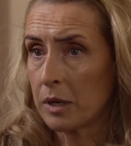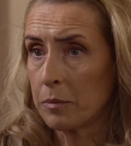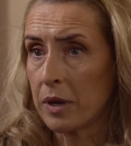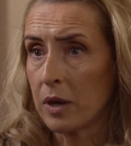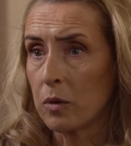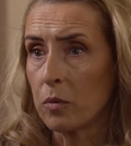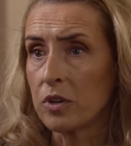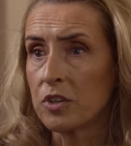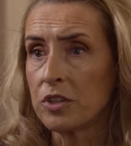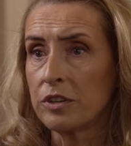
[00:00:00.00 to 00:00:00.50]

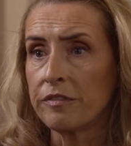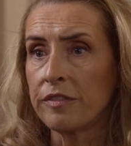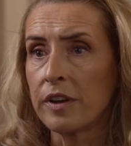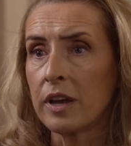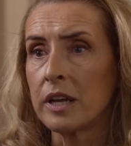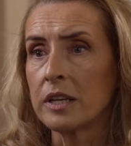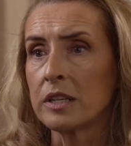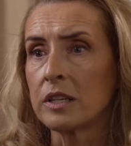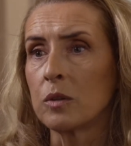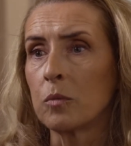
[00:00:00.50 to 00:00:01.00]
about what you
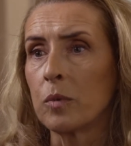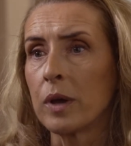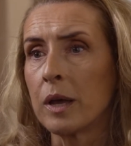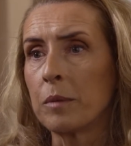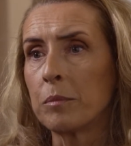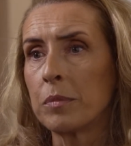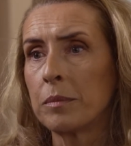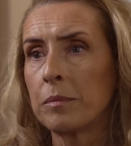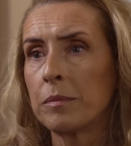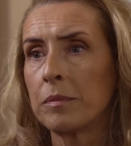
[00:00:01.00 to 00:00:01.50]
find on the
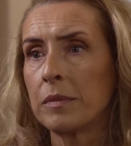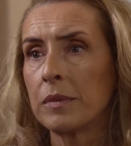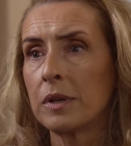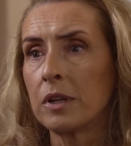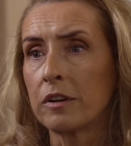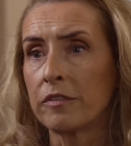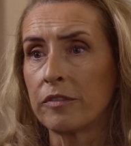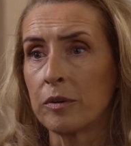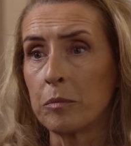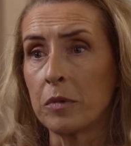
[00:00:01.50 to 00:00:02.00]
web.
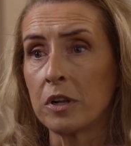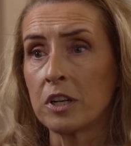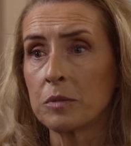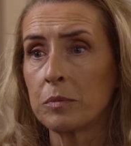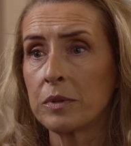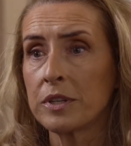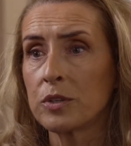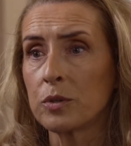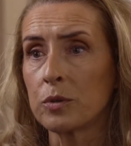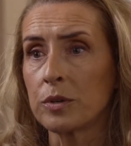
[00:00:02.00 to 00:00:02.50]
Look for
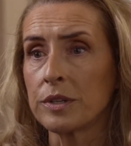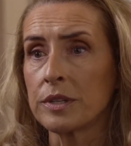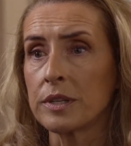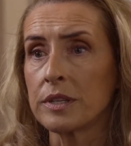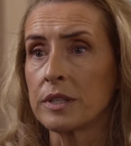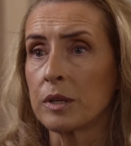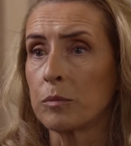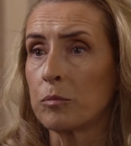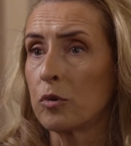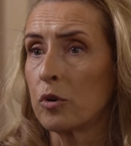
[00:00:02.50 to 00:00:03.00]
multiple
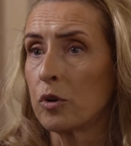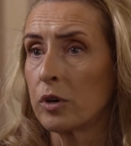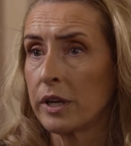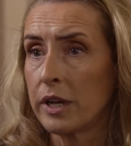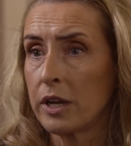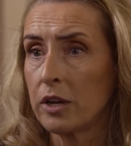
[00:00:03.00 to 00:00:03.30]
sources that broadly